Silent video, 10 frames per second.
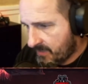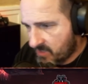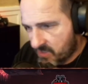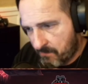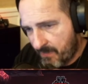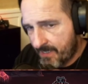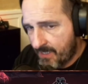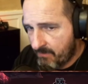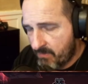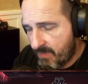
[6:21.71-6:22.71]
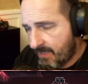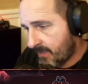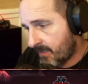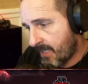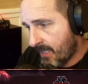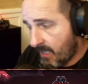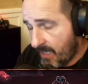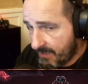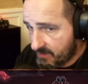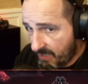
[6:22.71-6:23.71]
Suspended him immediately.
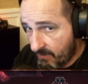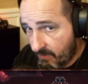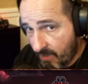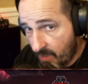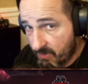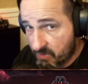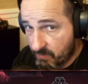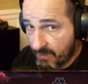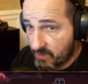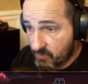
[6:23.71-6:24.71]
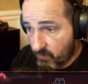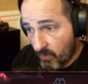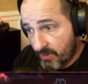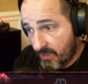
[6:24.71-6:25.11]
Honestly, I don't care how much money he's worth.